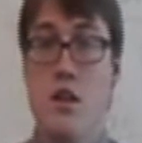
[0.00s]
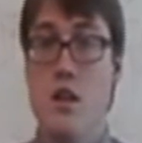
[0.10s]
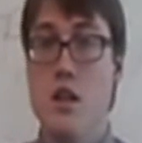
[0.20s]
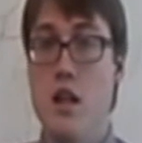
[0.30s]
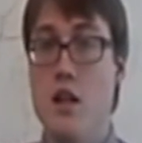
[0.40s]

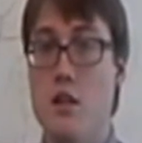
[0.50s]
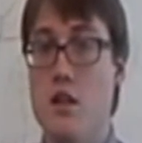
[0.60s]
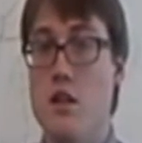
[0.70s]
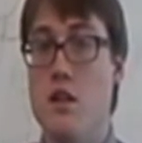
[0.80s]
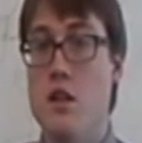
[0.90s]

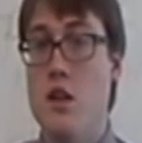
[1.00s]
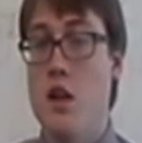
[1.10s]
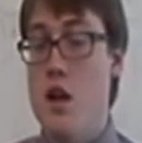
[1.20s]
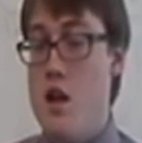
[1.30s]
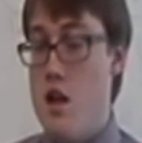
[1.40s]
England.
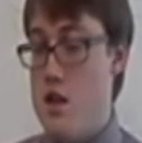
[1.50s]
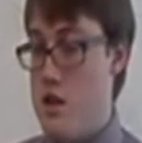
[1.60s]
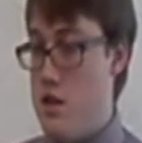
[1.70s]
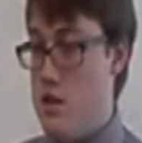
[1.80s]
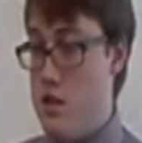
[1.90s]

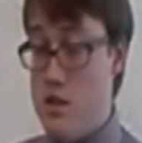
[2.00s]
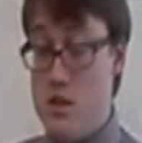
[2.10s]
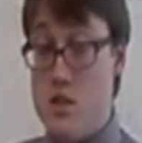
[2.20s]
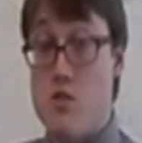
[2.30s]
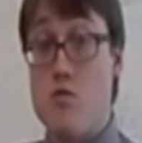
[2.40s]

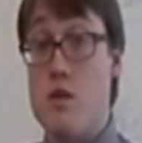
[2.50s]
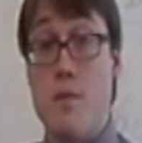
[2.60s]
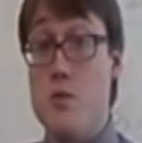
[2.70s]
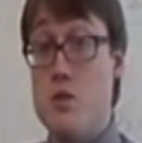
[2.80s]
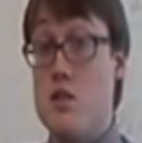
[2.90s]

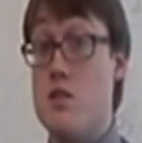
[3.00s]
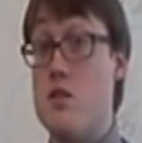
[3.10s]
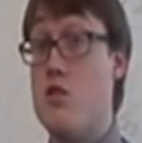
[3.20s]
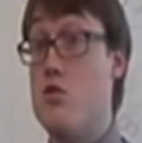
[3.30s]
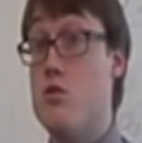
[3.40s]
It was
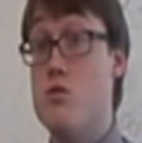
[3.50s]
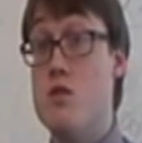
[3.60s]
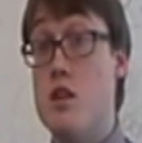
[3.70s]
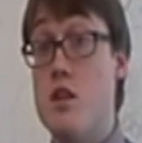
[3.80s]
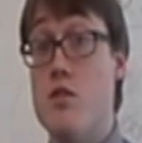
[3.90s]
just crude
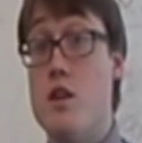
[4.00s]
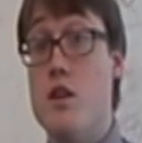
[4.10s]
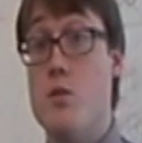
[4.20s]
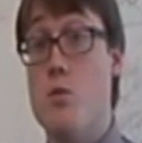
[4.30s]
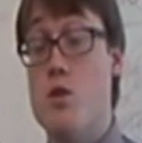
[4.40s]
slavery in
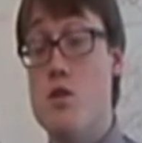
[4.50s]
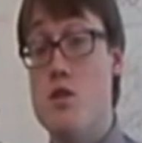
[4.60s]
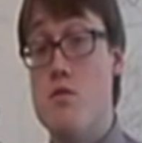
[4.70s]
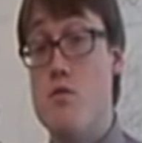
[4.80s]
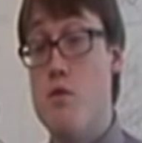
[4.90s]
the
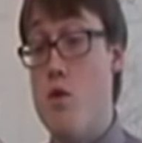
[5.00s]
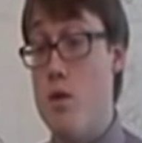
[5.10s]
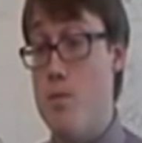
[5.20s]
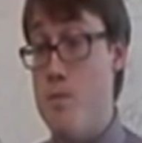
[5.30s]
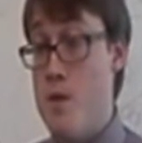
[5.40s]
worst
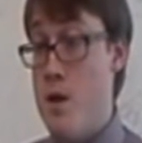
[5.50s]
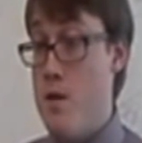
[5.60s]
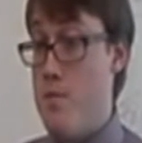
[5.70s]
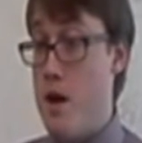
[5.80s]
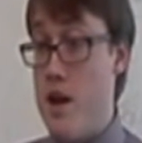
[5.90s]
form.
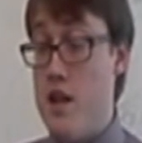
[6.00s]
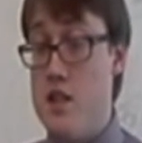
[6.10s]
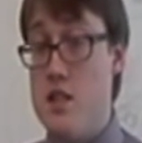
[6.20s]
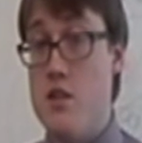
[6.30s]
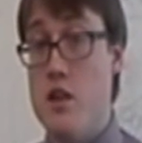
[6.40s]
Buying
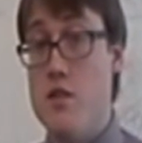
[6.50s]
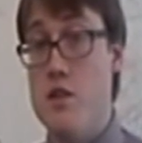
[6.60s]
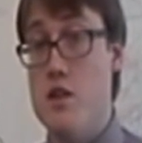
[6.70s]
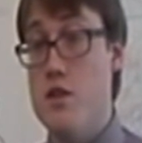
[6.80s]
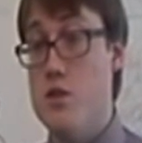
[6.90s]
and selling of
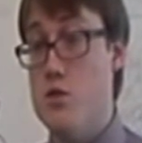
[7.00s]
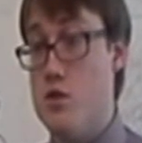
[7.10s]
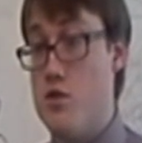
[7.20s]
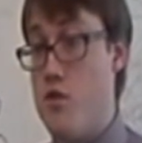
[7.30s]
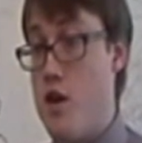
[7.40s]

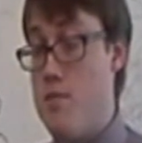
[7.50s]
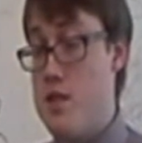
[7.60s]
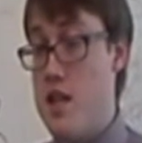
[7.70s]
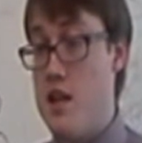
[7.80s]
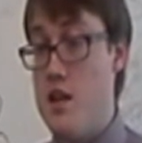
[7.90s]
individuals from
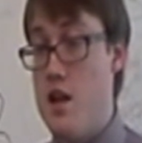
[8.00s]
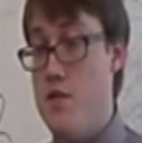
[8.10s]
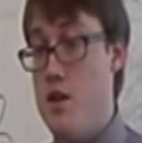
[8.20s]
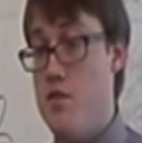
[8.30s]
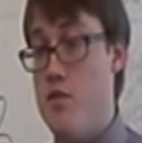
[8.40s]

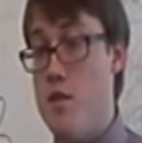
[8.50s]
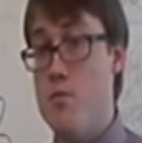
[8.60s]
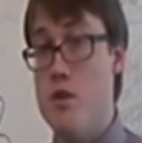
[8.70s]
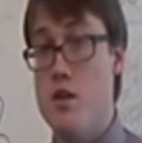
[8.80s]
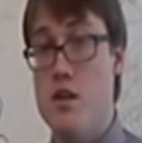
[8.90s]
Scandinavia, from
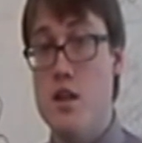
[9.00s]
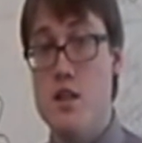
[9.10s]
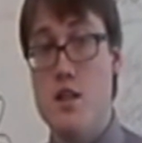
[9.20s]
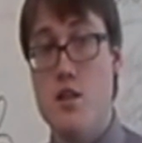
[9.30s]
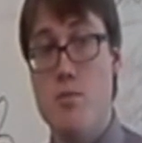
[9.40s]
Britain. They'd
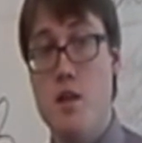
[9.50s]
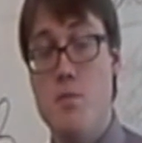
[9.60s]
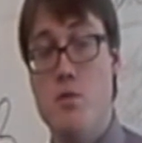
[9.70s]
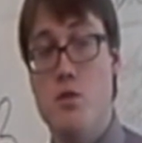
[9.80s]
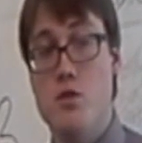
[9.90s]
sell
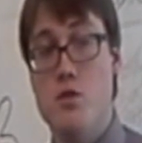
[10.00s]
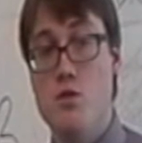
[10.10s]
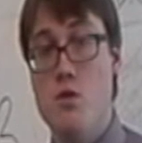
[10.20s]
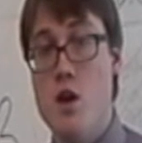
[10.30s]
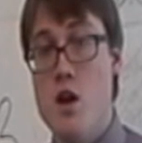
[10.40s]
people
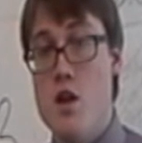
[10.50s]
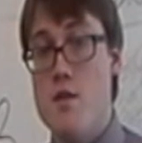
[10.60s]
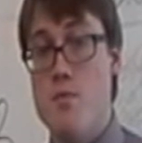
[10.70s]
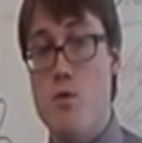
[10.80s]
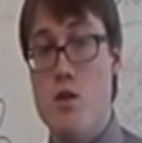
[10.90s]
to the
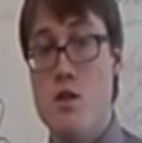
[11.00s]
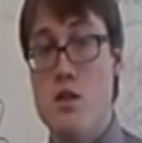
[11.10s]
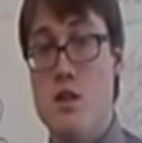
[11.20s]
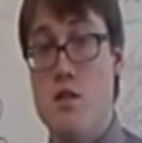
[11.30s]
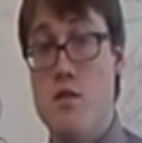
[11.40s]

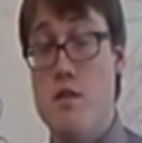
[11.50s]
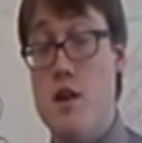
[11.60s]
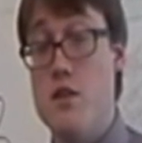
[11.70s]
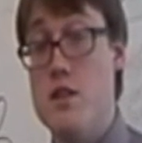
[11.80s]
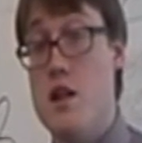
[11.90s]
Moors of
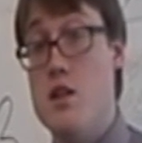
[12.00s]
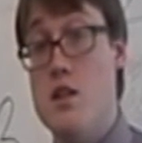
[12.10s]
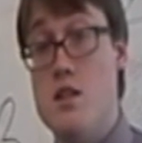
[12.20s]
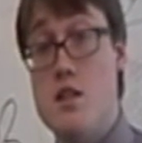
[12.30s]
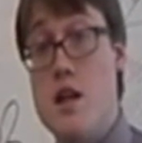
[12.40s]

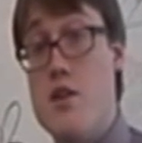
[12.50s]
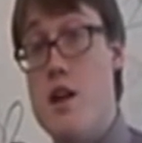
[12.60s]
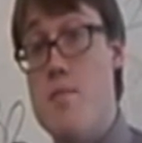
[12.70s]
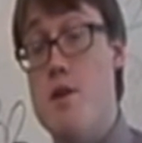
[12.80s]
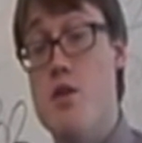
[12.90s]
Al-Andalus down in
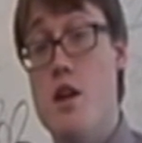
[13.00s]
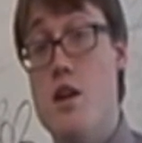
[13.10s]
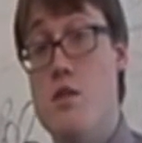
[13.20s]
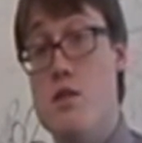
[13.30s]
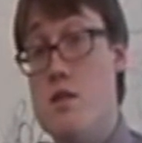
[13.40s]

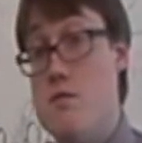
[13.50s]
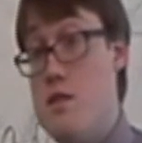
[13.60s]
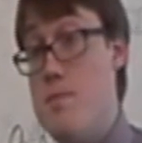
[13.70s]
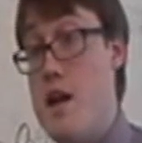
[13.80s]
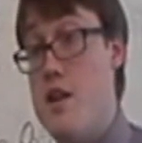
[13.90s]
Iberia or
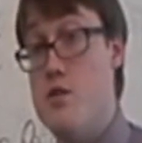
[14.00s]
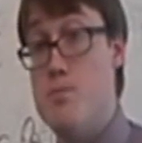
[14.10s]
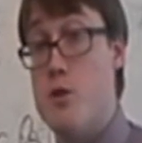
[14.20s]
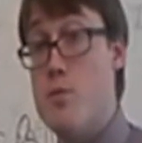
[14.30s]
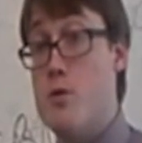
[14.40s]
Spain, those
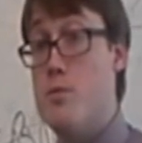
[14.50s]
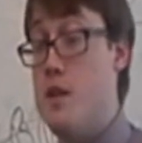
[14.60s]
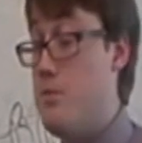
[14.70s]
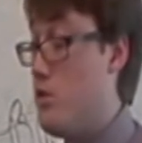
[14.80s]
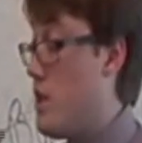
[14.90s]
Berber
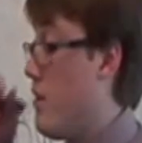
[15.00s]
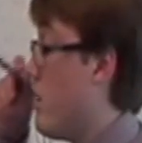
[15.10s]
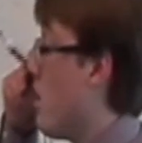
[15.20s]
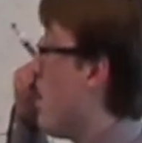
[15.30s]
people down there.